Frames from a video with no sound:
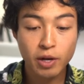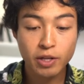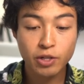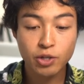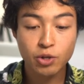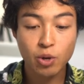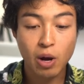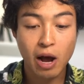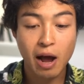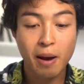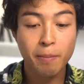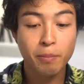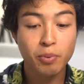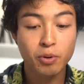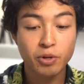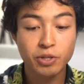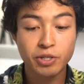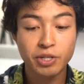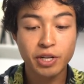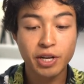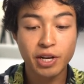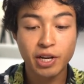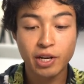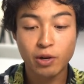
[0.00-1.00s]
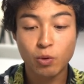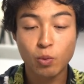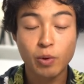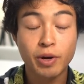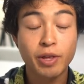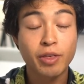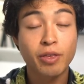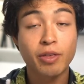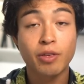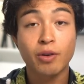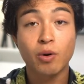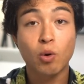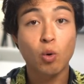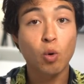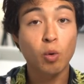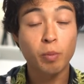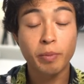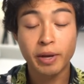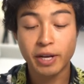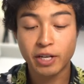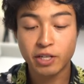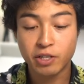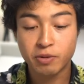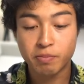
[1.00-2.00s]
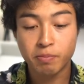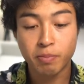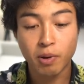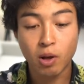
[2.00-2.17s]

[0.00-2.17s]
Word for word: one, so I'm proceeding with Orbix